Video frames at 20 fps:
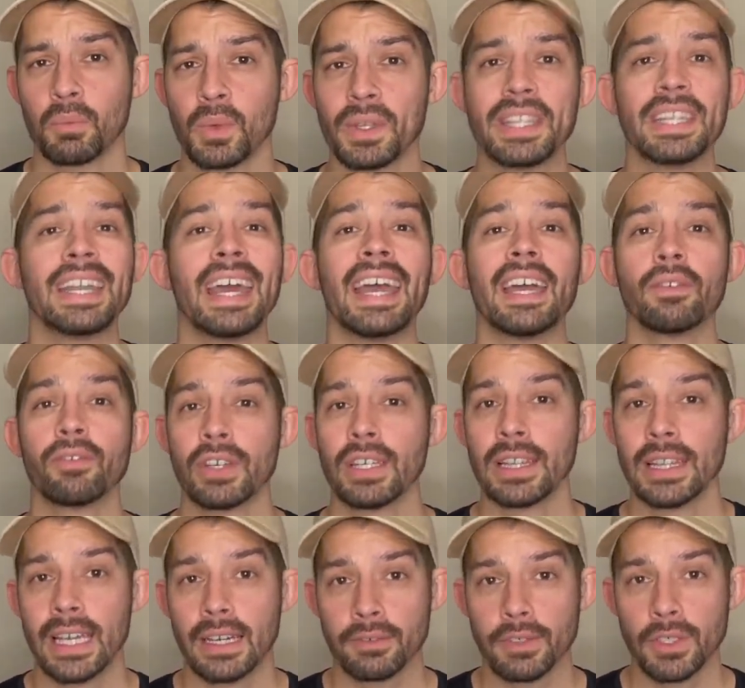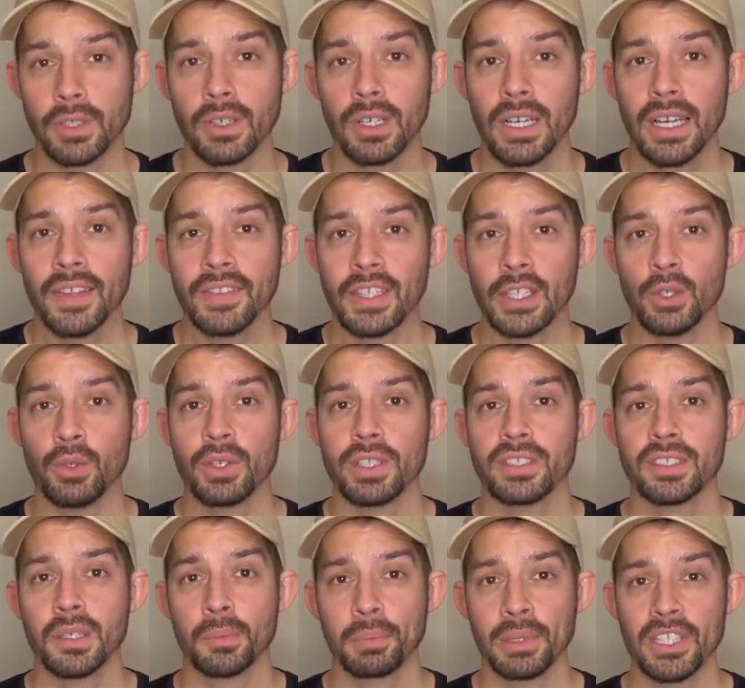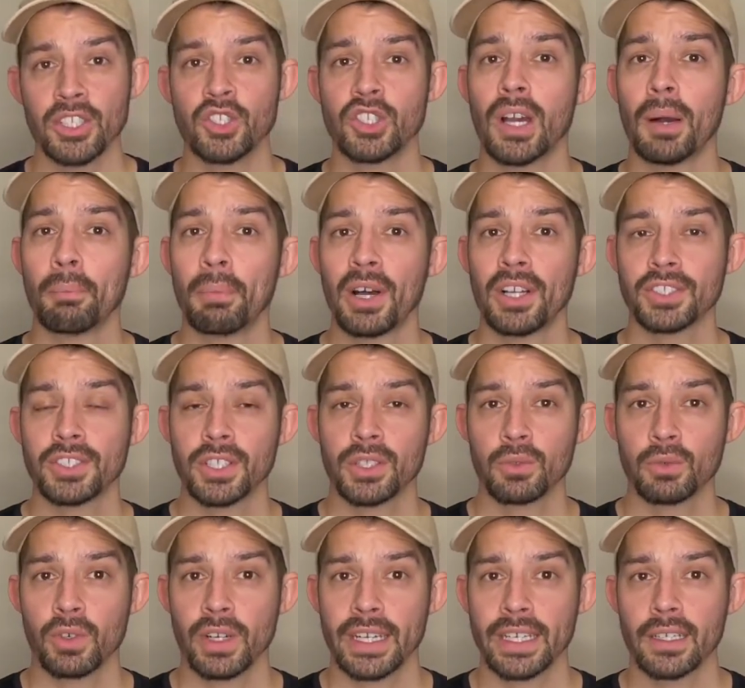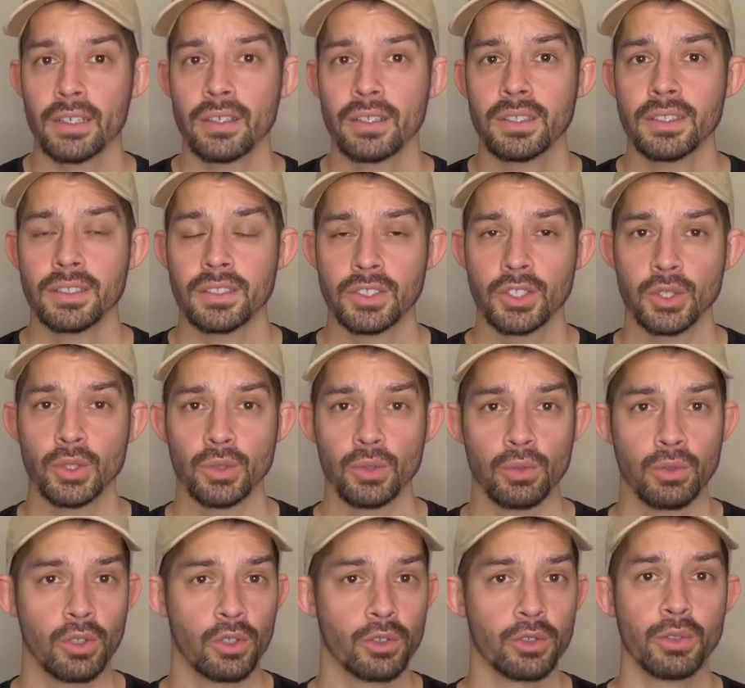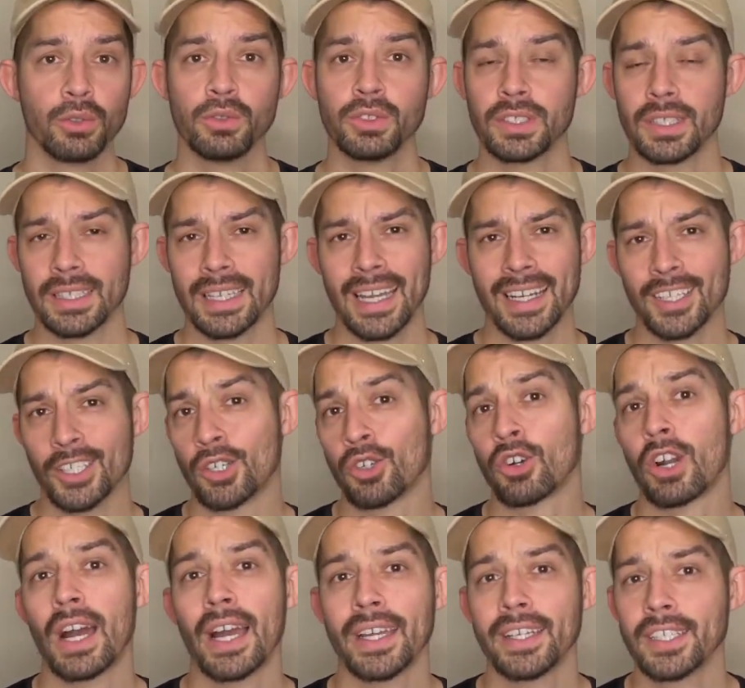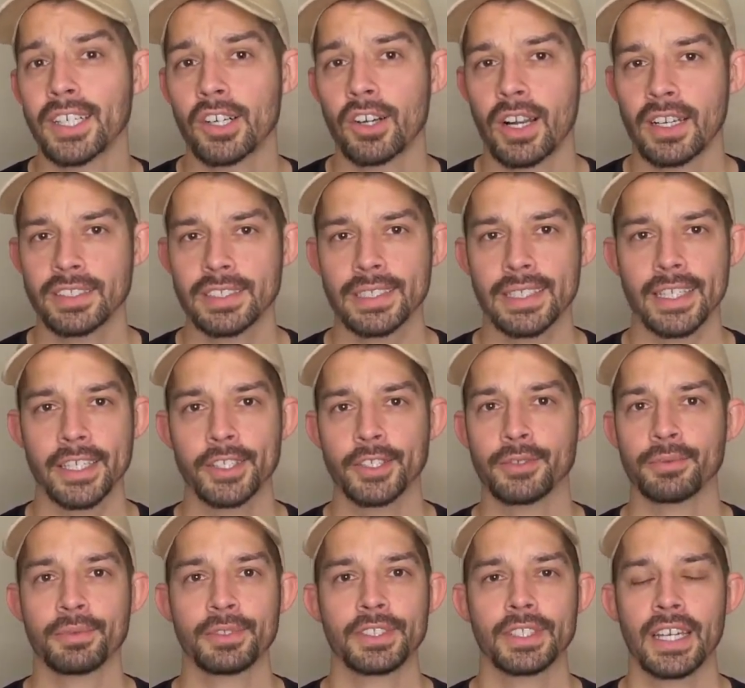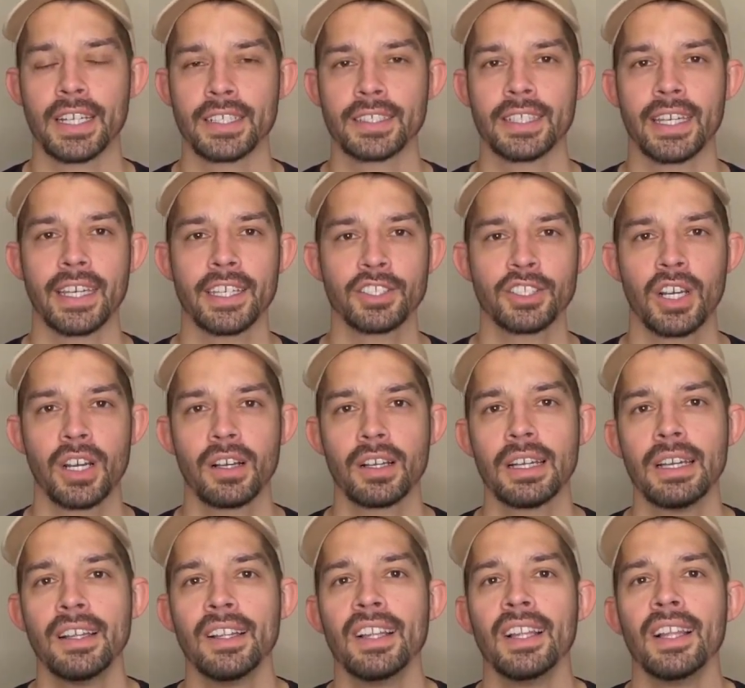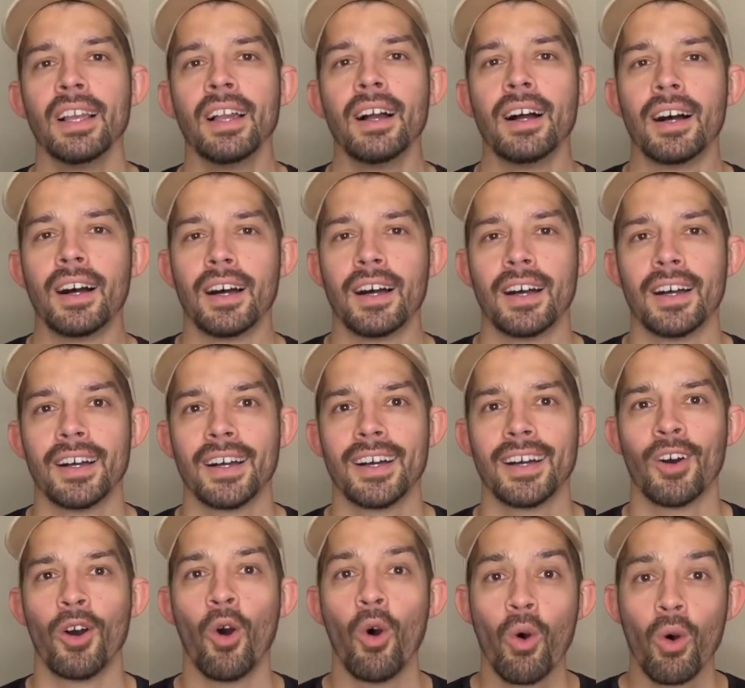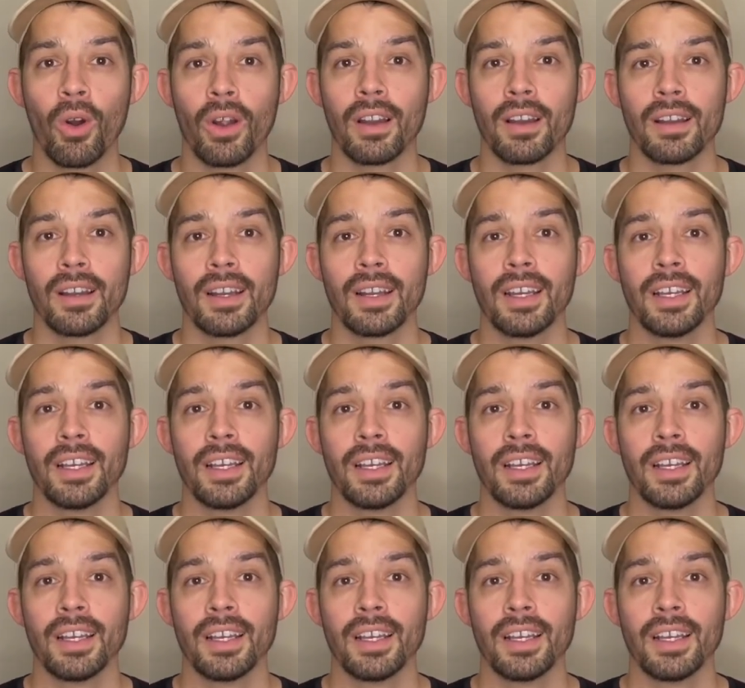within every level that you can simply jump onto the rail to cruise, kind of grind across it like you're Sonic the Hedgehog, or